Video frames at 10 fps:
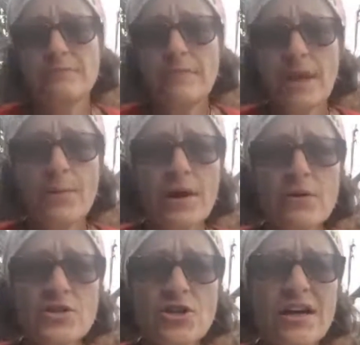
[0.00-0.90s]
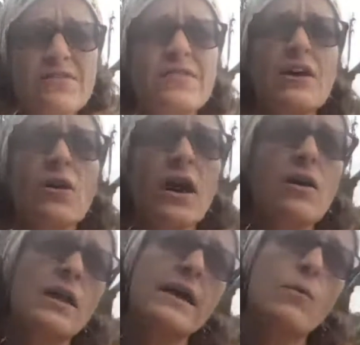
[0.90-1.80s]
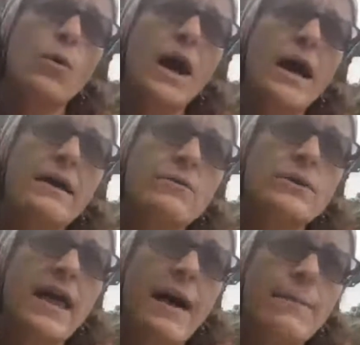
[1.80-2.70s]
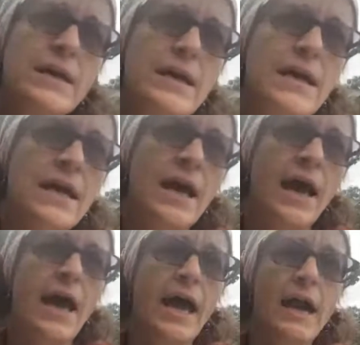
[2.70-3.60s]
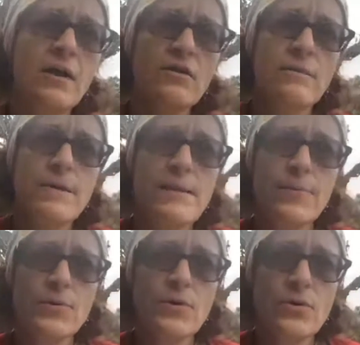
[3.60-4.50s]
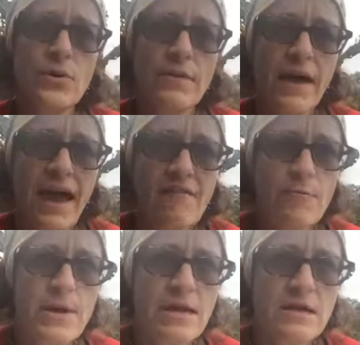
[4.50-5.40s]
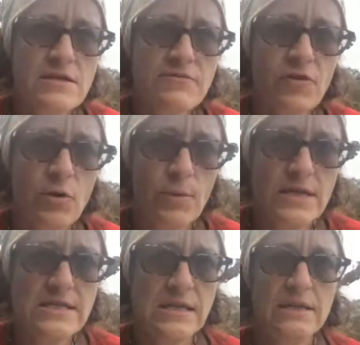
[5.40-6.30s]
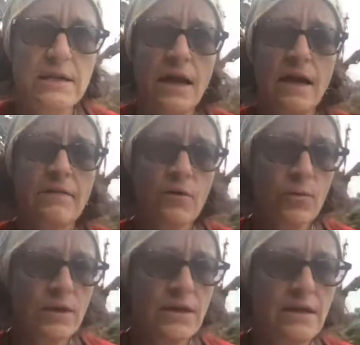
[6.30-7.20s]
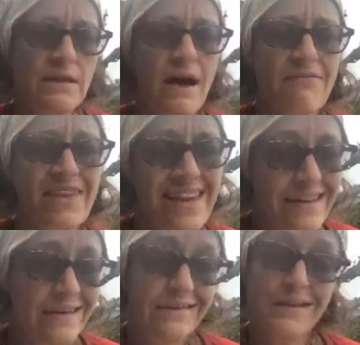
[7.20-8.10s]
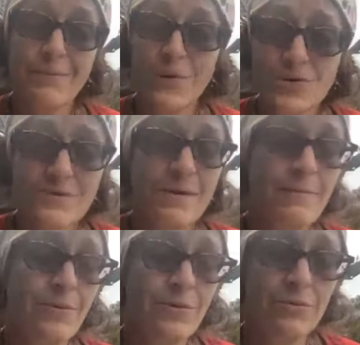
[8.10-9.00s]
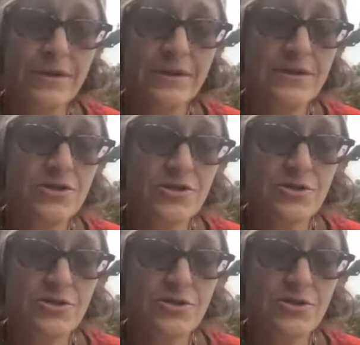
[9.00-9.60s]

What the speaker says: But I always try to figure out, like, why would that be? And I know that people, they have opinions for a reason, and I think that most people really just are